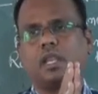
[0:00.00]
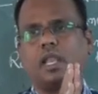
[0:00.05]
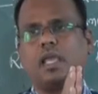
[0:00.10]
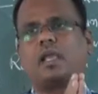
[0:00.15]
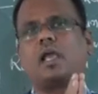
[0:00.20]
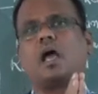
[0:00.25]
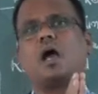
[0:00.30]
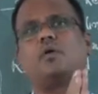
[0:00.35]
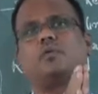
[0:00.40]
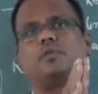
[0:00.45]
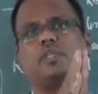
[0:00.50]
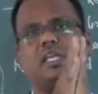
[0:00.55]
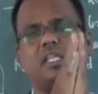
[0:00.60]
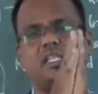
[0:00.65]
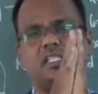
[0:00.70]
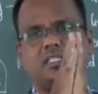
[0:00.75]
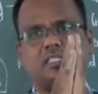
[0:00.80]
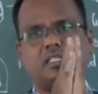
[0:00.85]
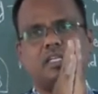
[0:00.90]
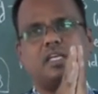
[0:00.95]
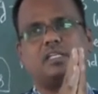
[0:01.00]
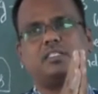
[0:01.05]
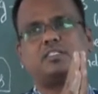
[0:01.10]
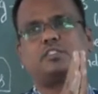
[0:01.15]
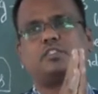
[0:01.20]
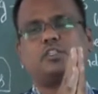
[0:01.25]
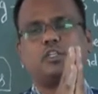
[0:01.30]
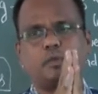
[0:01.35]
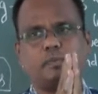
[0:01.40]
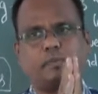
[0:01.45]
like how the
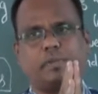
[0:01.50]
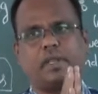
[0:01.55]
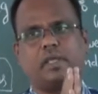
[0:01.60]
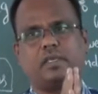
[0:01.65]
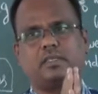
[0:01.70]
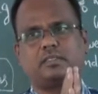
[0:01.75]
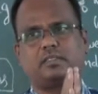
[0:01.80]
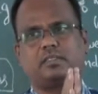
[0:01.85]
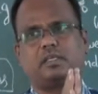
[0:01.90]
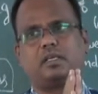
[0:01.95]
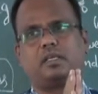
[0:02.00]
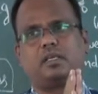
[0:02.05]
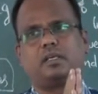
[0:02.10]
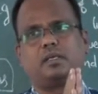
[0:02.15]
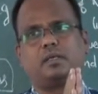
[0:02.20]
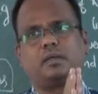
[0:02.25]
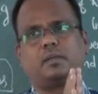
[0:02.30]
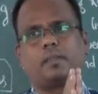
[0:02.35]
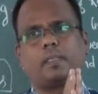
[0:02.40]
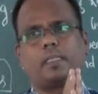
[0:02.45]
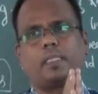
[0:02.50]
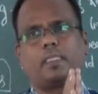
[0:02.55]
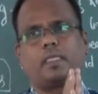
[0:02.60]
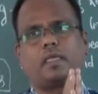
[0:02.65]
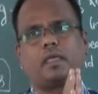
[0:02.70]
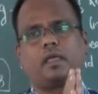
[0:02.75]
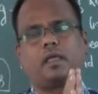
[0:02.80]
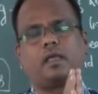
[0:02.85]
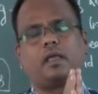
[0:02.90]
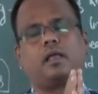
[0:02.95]
incidents took place,
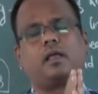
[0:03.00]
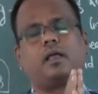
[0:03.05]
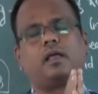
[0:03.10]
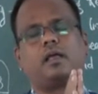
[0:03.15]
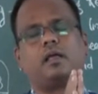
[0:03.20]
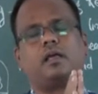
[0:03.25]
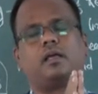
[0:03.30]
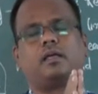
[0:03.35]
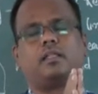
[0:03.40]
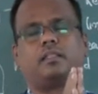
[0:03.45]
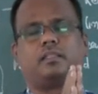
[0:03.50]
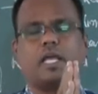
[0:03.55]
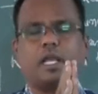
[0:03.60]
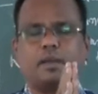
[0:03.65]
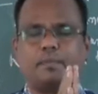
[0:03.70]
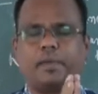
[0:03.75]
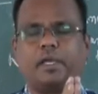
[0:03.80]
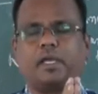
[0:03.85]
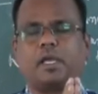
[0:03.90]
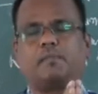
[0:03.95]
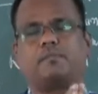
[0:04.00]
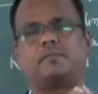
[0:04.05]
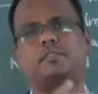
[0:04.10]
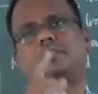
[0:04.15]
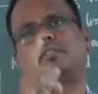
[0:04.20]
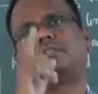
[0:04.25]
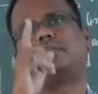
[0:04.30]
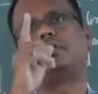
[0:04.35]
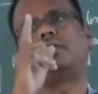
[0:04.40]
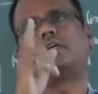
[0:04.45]
that
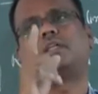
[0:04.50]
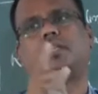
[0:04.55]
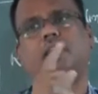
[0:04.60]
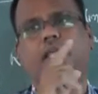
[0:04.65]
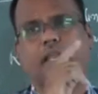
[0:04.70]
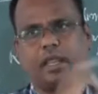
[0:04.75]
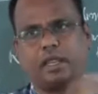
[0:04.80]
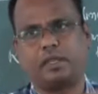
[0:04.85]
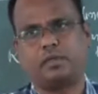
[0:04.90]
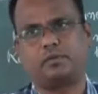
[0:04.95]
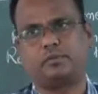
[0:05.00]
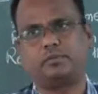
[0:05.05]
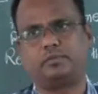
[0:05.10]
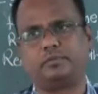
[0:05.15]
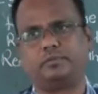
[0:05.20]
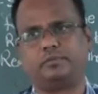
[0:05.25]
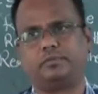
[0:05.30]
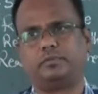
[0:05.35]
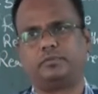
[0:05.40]
becomes narrative.